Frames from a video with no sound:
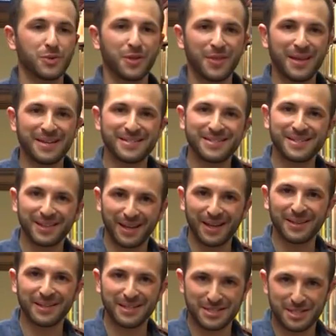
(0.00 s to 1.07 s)
with a
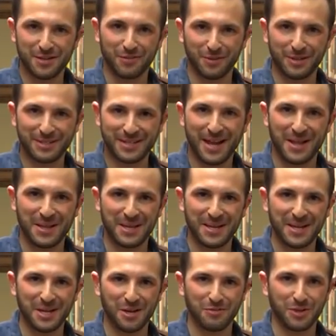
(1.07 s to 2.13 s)
slightly different
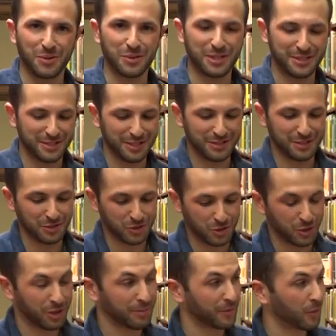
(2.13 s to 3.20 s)
telling of Odysseus'
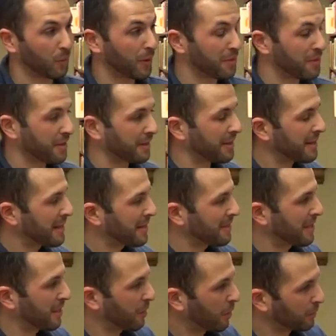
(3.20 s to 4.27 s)
journey, but the one thing
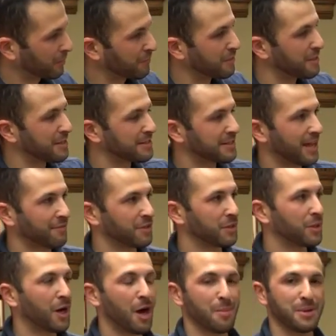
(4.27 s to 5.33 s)
that all of these have in
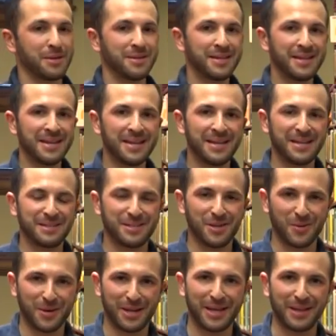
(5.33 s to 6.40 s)
common is
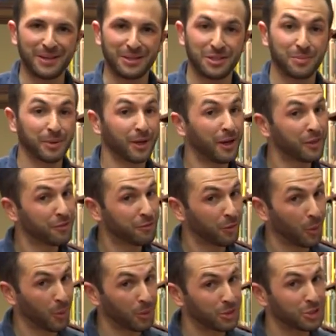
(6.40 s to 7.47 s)
they're in English. But on the
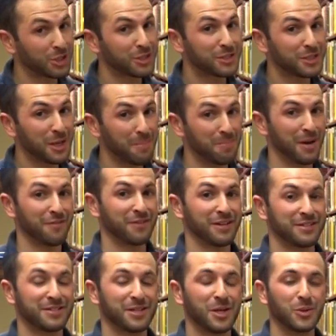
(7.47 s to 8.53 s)
floor just above
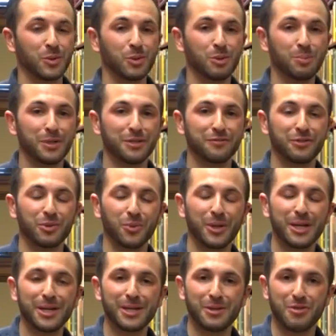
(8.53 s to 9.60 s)
us, a group of
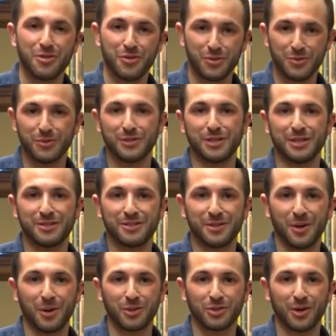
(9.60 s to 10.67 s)
Greek enthusiasts
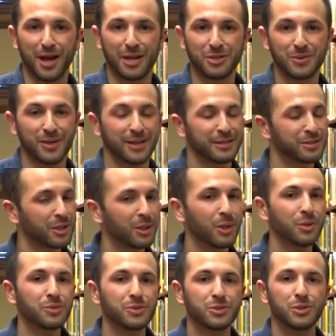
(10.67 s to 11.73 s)
are trying to get as
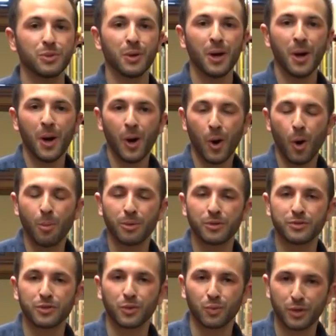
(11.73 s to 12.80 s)
close to
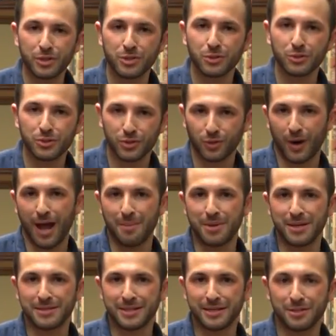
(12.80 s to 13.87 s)
Homer's original
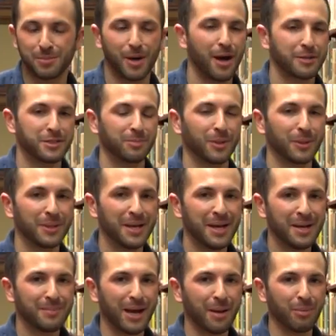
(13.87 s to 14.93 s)
scribings as possible
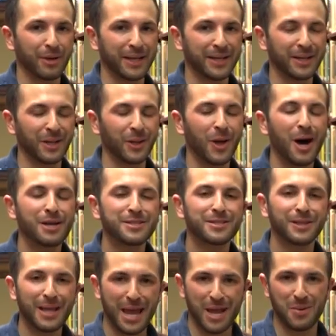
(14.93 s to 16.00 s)
by bringing a
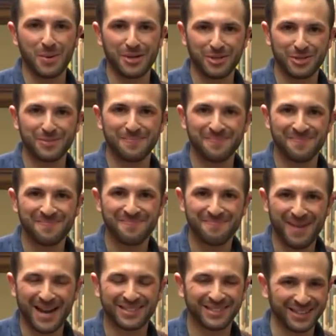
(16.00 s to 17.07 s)
lost language
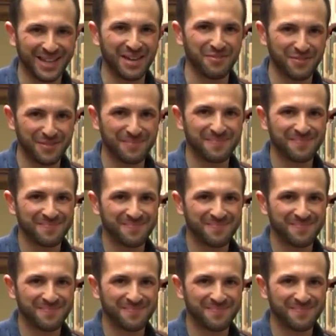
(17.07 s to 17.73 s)
back to life.